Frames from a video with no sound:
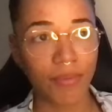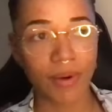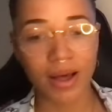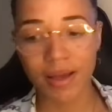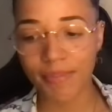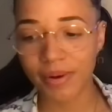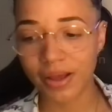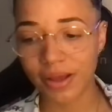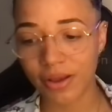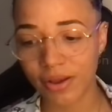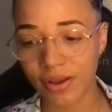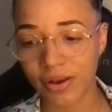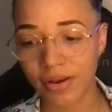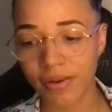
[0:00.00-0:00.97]
why, but I
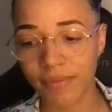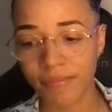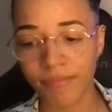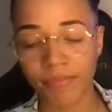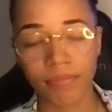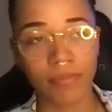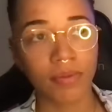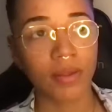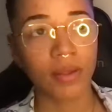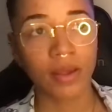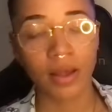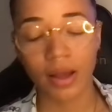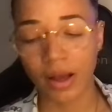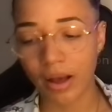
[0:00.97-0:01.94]
heard
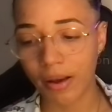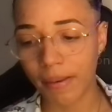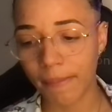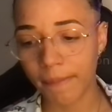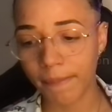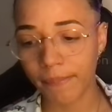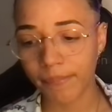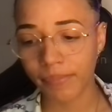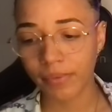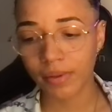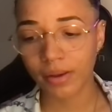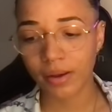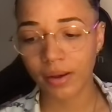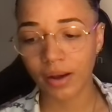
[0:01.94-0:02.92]
um,
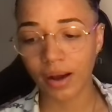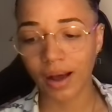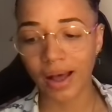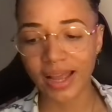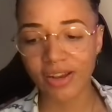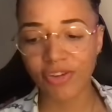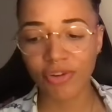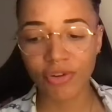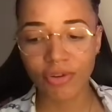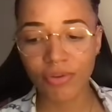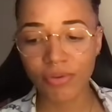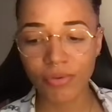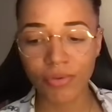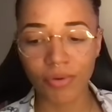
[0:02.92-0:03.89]

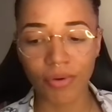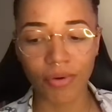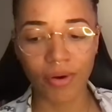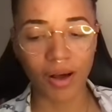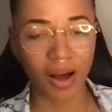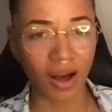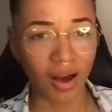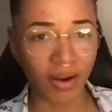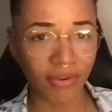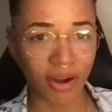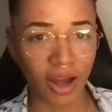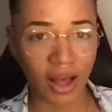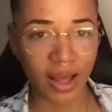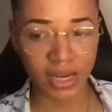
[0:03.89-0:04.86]
iTunes or
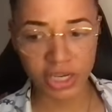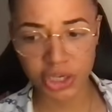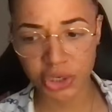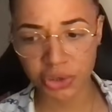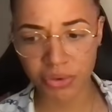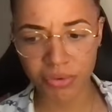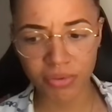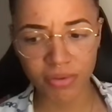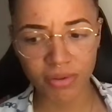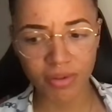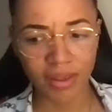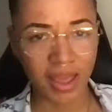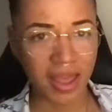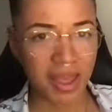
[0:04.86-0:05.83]
RI
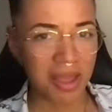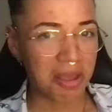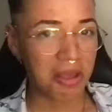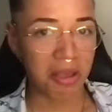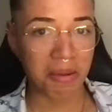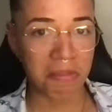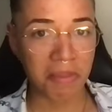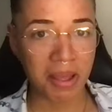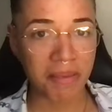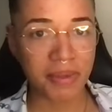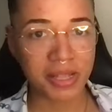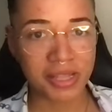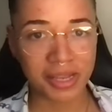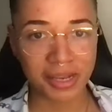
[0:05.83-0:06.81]
tunes. It may
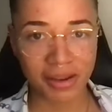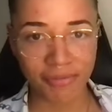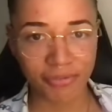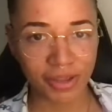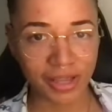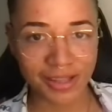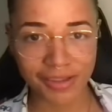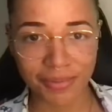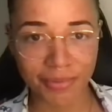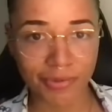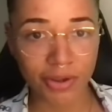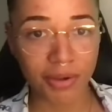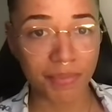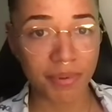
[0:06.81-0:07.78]
be significant. Some
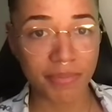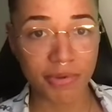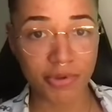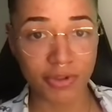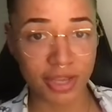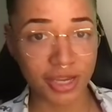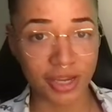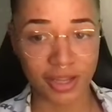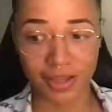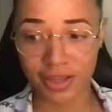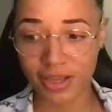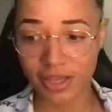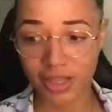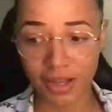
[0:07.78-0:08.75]
of you could be musicians
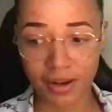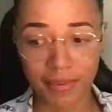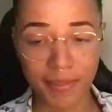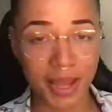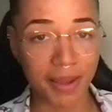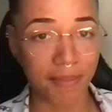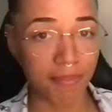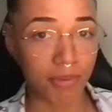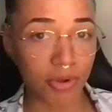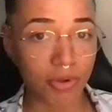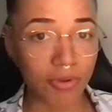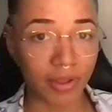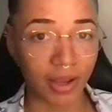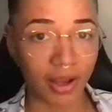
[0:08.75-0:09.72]
and you started making
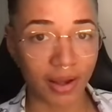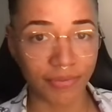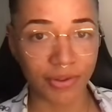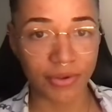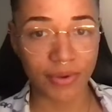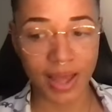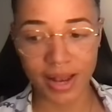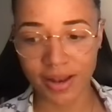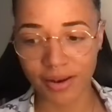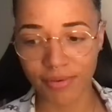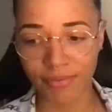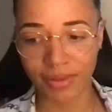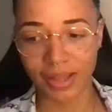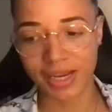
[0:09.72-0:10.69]
music after you ended
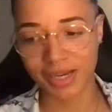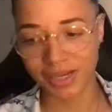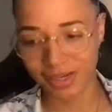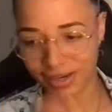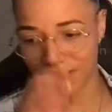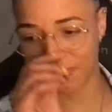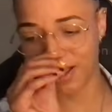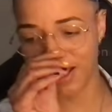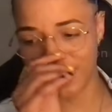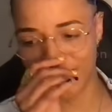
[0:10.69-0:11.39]
a relationship. Like